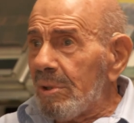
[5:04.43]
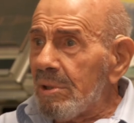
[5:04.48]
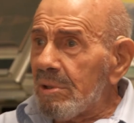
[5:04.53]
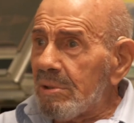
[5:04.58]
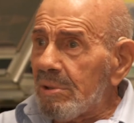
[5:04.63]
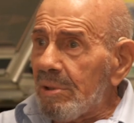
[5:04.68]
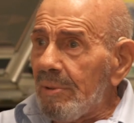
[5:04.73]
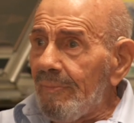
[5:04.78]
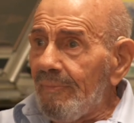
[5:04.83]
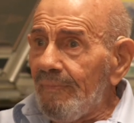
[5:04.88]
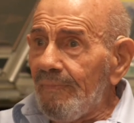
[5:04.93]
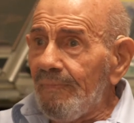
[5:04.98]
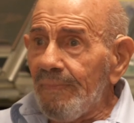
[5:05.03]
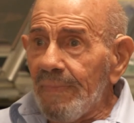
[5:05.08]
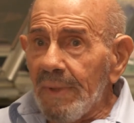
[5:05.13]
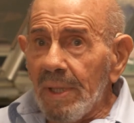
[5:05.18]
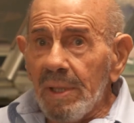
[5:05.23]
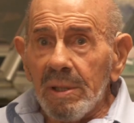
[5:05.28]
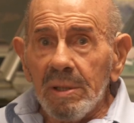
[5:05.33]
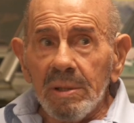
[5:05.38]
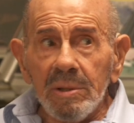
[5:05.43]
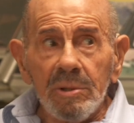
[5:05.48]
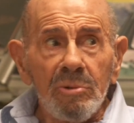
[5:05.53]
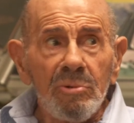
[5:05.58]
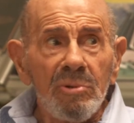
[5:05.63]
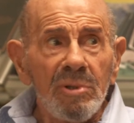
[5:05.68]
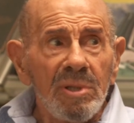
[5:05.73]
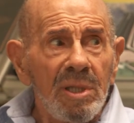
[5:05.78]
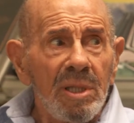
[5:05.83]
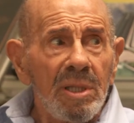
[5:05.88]
this,
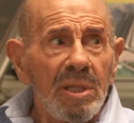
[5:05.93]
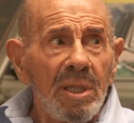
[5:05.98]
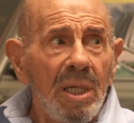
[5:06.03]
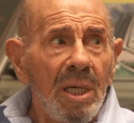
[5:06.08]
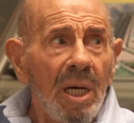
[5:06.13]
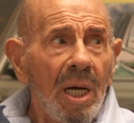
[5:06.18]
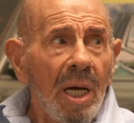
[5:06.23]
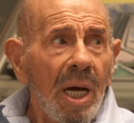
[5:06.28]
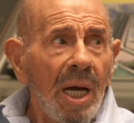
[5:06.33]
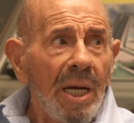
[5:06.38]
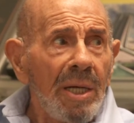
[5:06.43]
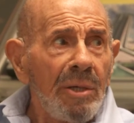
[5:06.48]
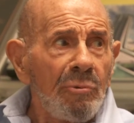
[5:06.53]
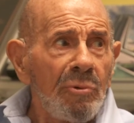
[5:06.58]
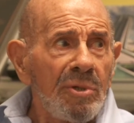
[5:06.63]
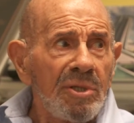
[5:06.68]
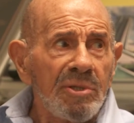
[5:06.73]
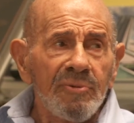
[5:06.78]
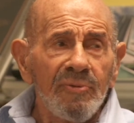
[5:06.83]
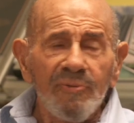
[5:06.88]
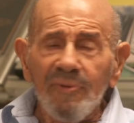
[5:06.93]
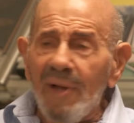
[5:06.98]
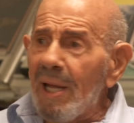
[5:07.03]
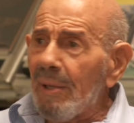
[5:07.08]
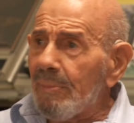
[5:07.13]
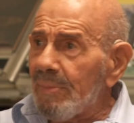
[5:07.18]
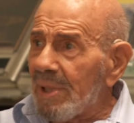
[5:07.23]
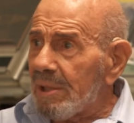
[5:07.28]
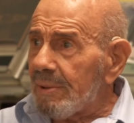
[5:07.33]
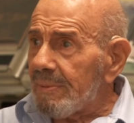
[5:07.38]
during the Irish
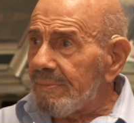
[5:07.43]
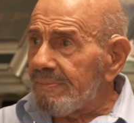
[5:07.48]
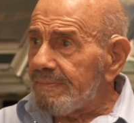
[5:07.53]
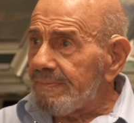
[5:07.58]
famine,